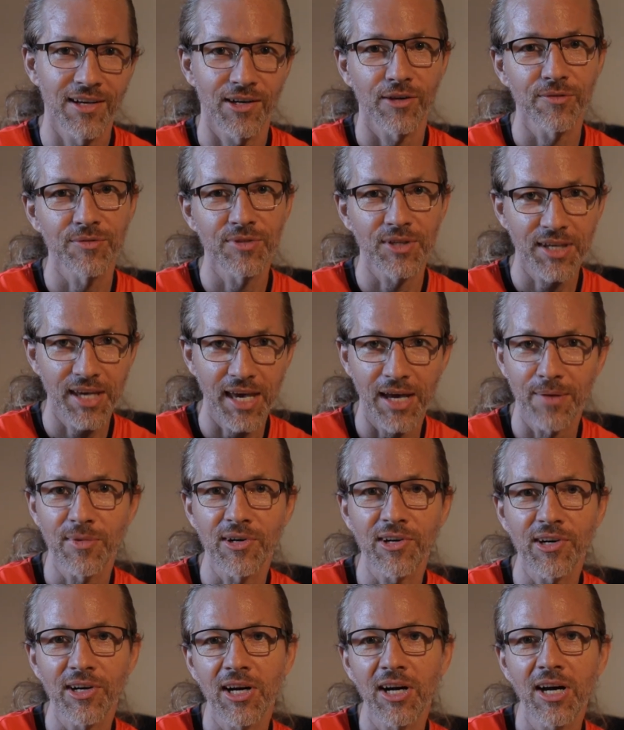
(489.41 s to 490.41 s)
of the
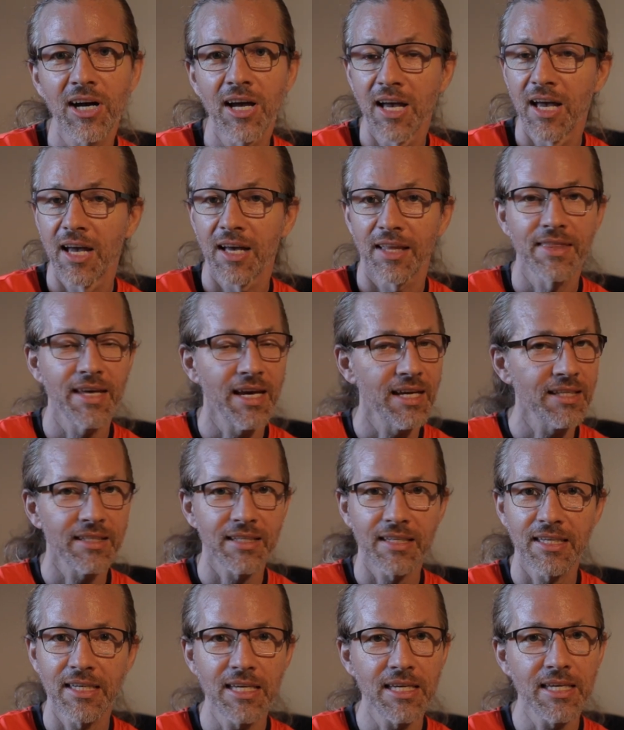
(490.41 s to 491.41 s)
camera that
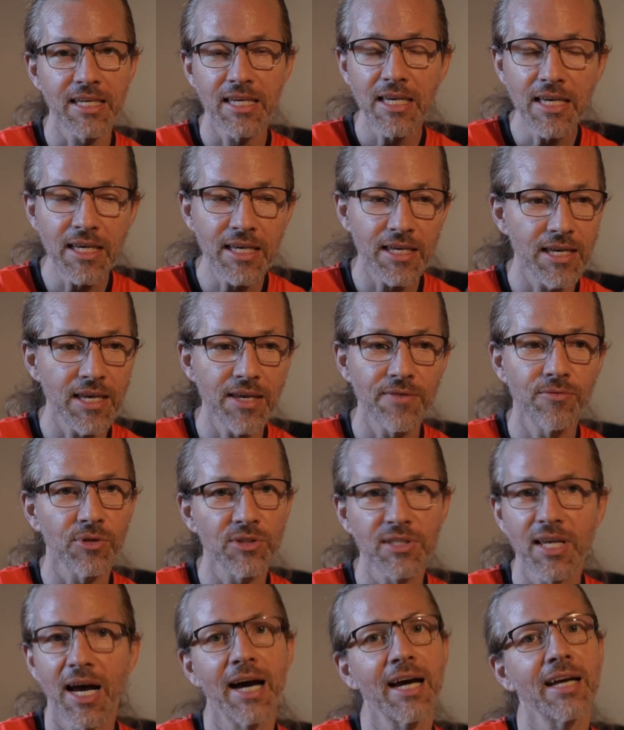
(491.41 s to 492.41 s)
he
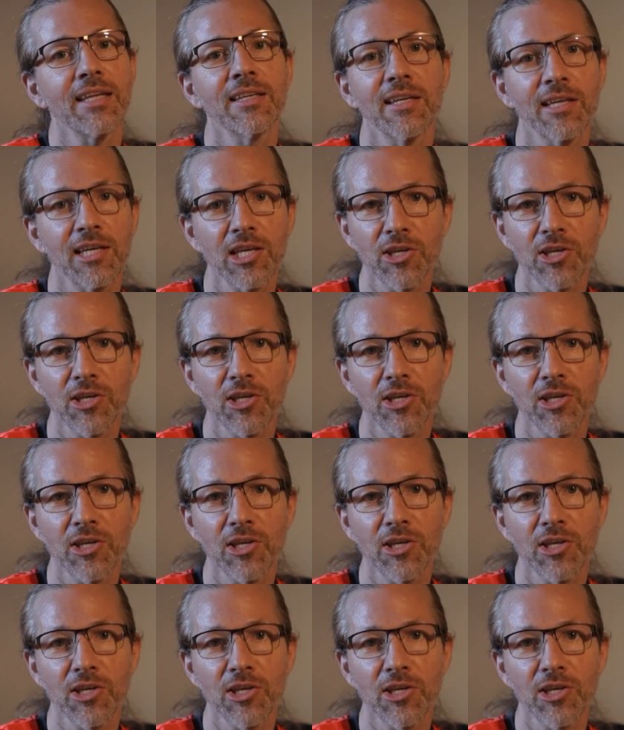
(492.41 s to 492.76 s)
was hiding.